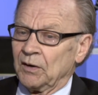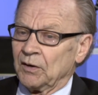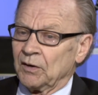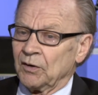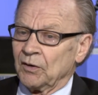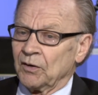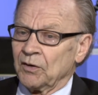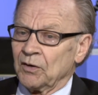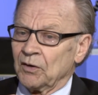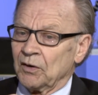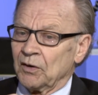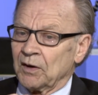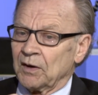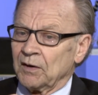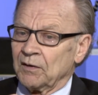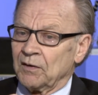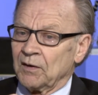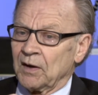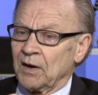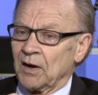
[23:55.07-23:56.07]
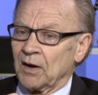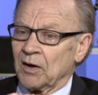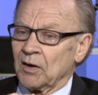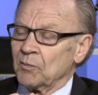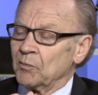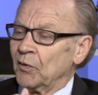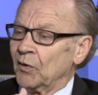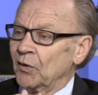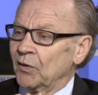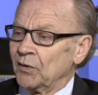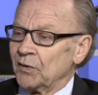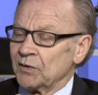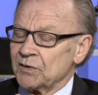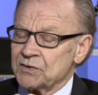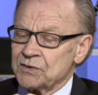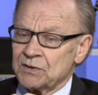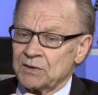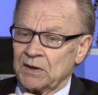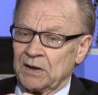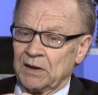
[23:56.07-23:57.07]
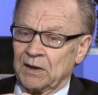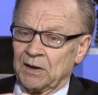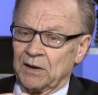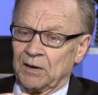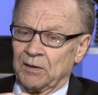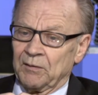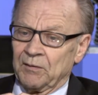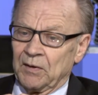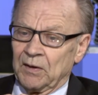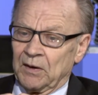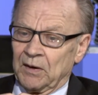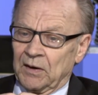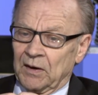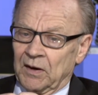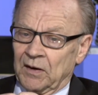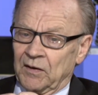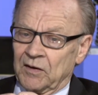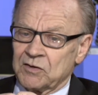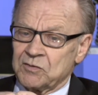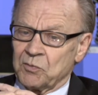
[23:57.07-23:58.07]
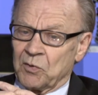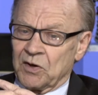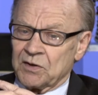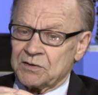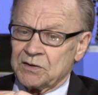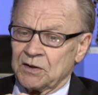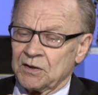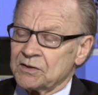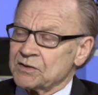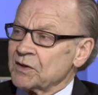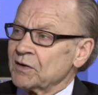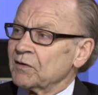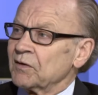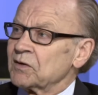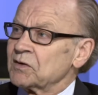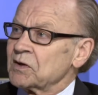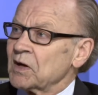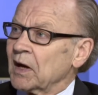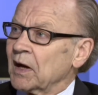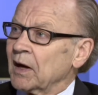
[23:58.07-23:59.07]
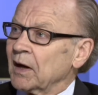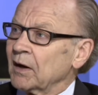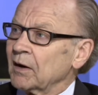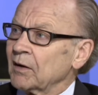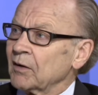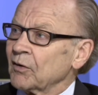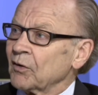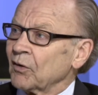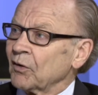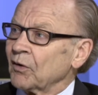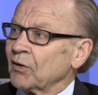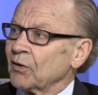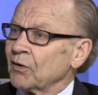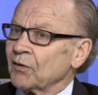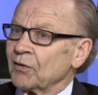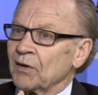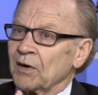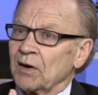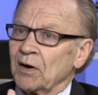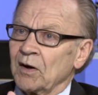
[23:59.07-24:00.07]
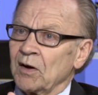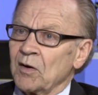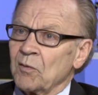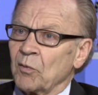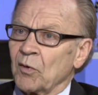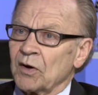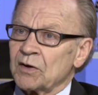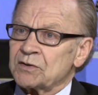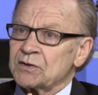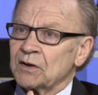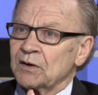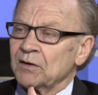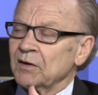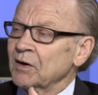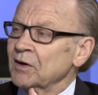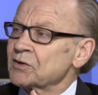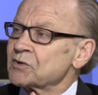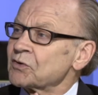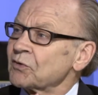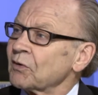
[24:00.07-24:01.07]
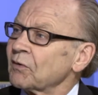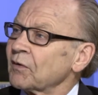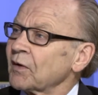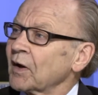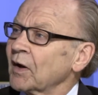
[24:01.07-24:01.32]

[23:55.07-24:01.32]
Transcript: You know, you look at the Gallup polls, and this president's in the tank earlier than any president in the history of the